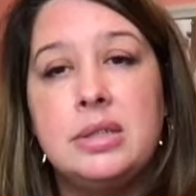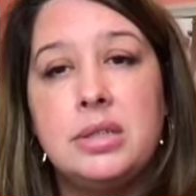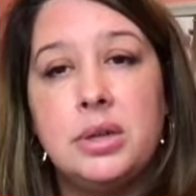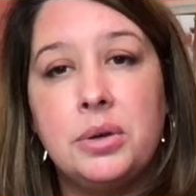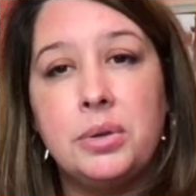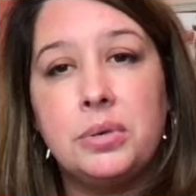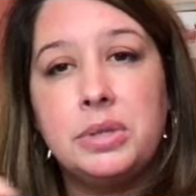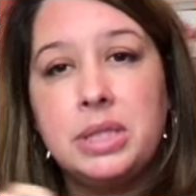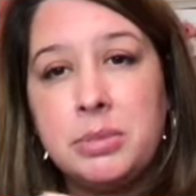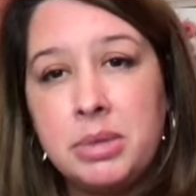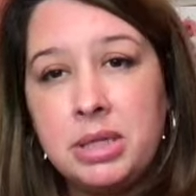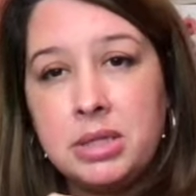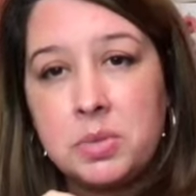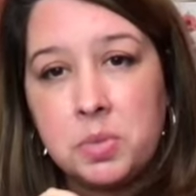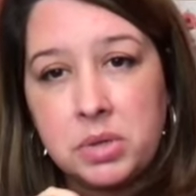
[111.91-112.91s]
So some of
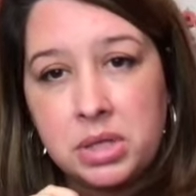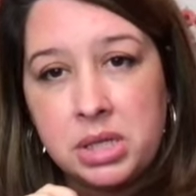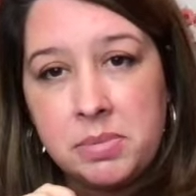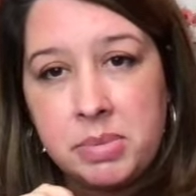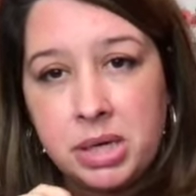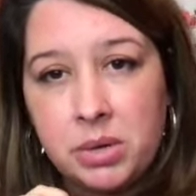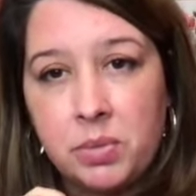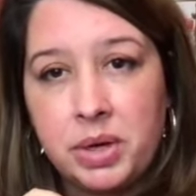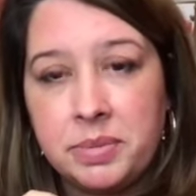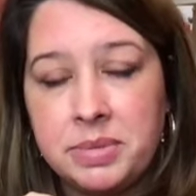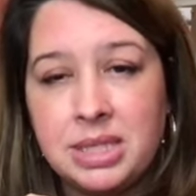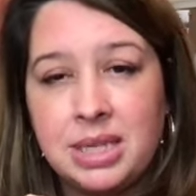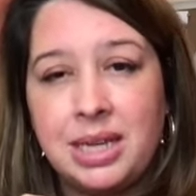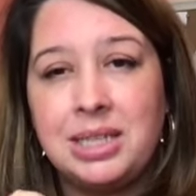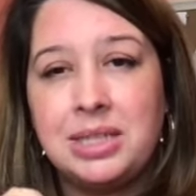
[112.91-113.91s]
these really big
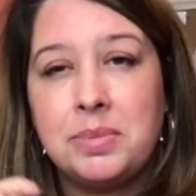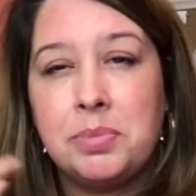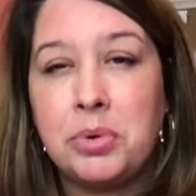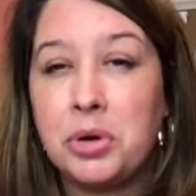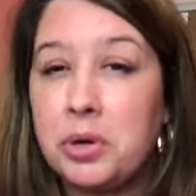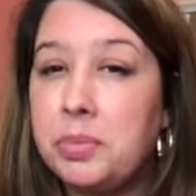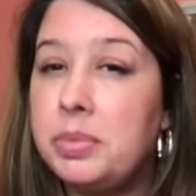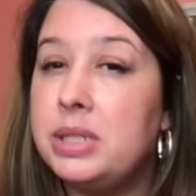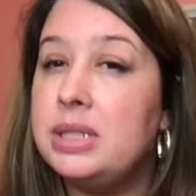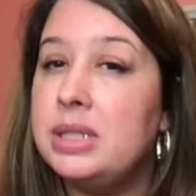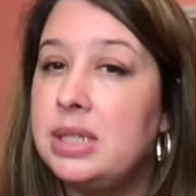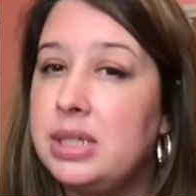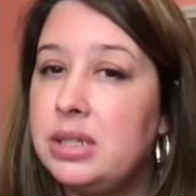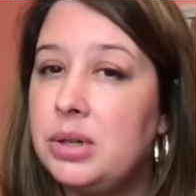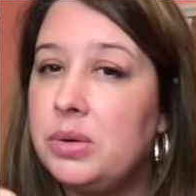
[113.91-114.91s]
websites
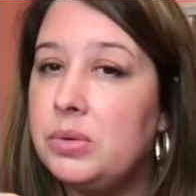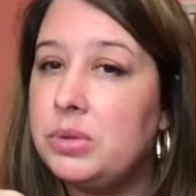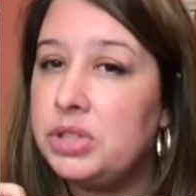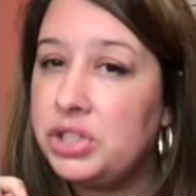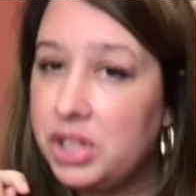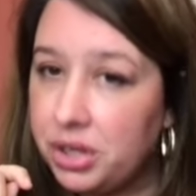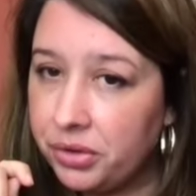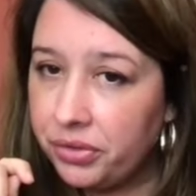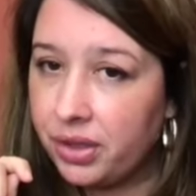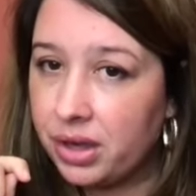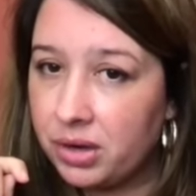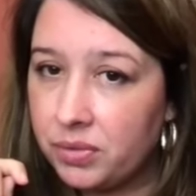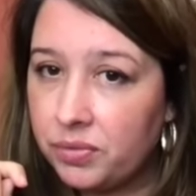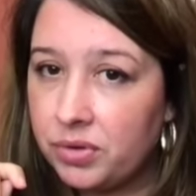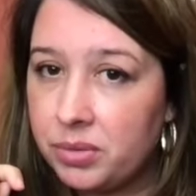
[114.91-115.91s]
purposely don't share
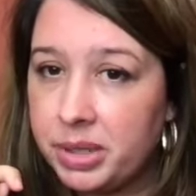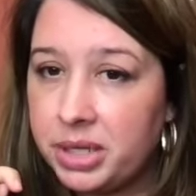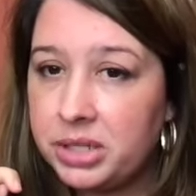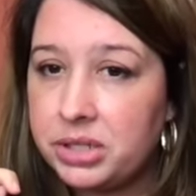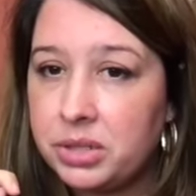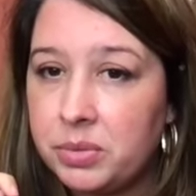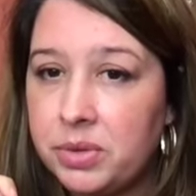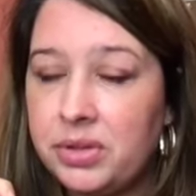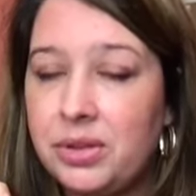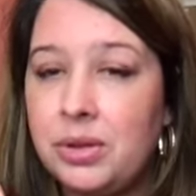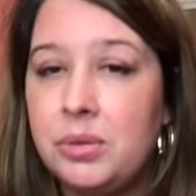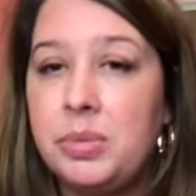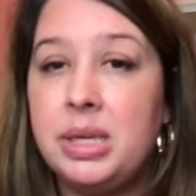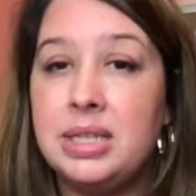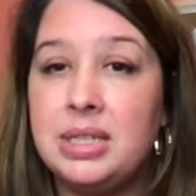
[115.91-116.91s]
that information with
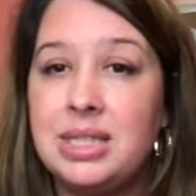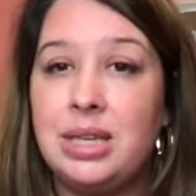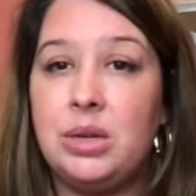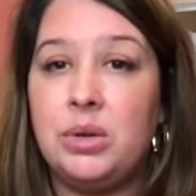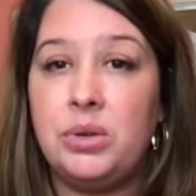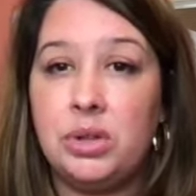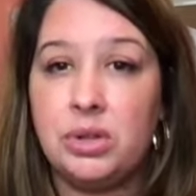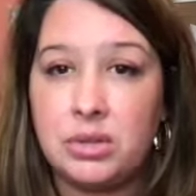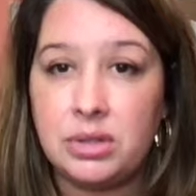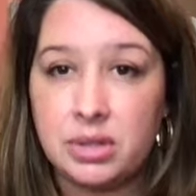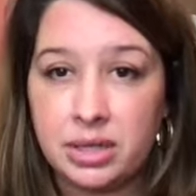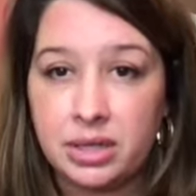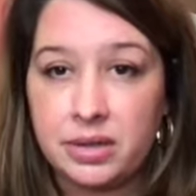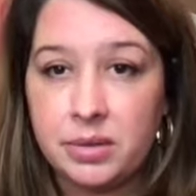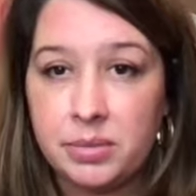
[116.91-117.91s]
you because they know you'll
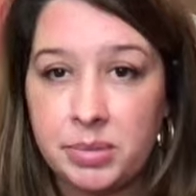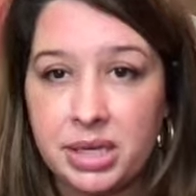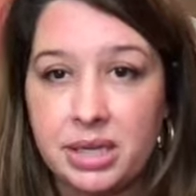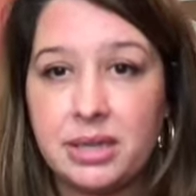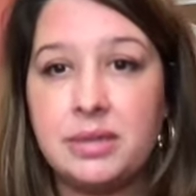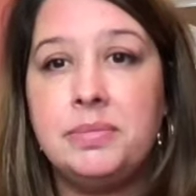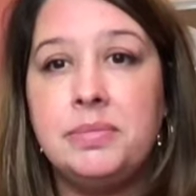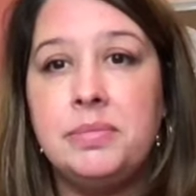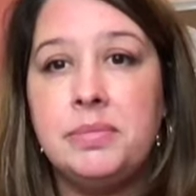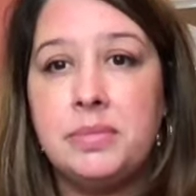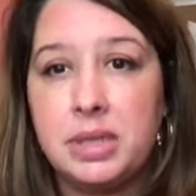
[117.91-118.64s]
click the button,